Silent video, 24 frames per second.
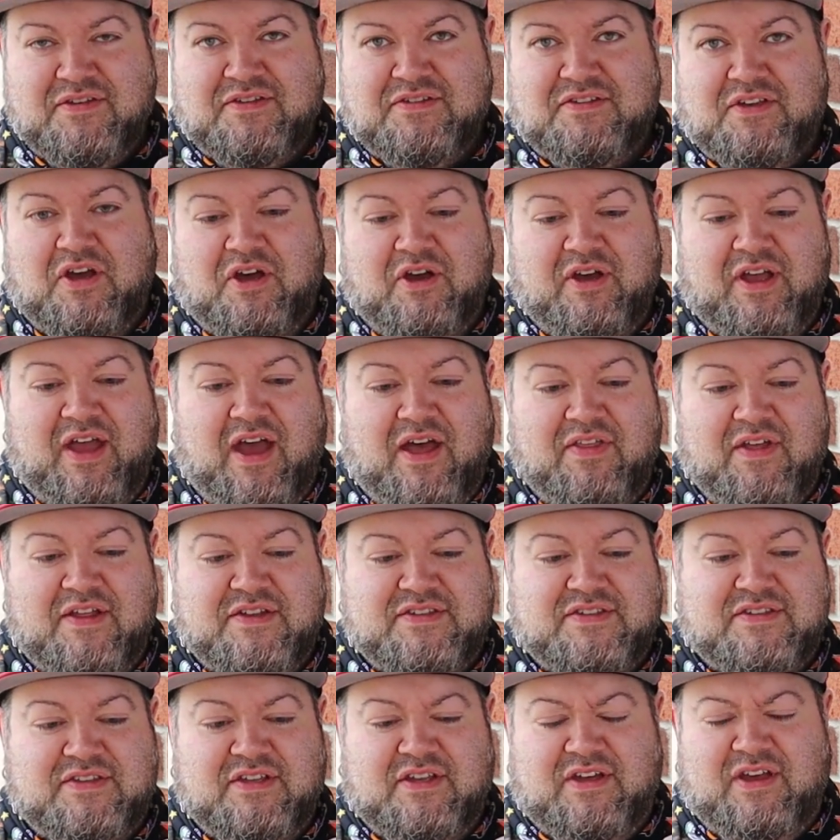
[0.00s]
So, yeah,
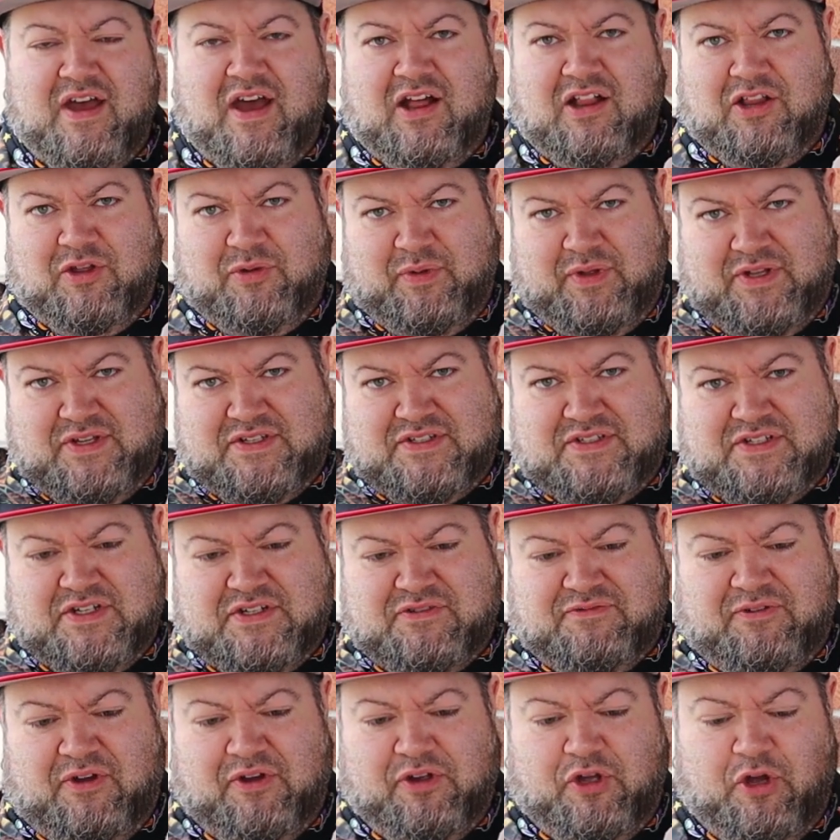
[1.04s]
that's the Halloween Stitch
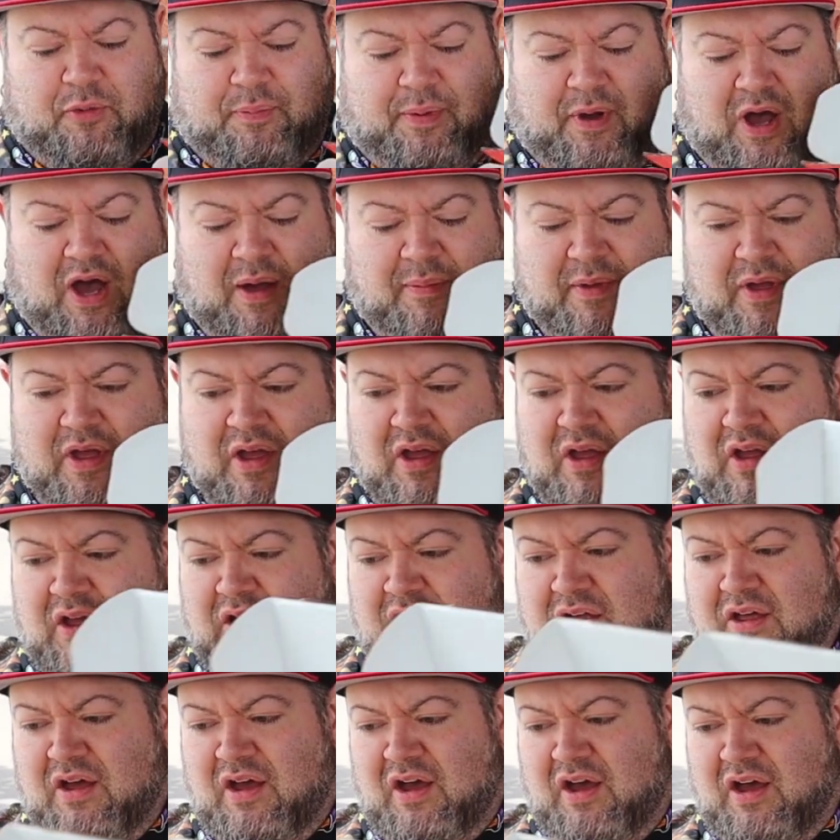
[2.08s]
Funko Pop.
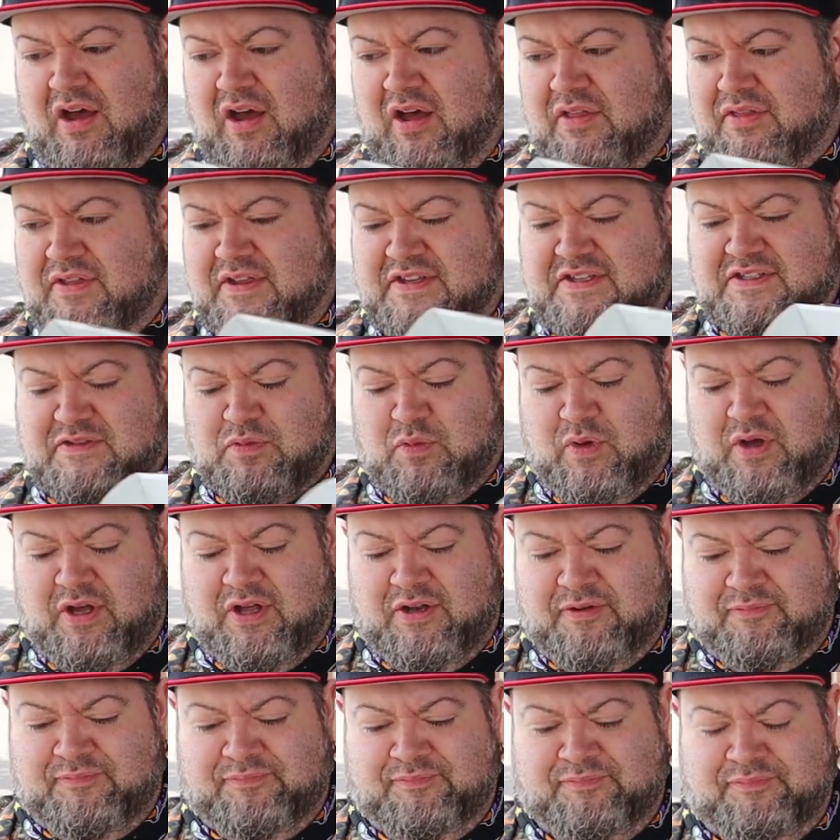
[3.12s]
Uh, this one,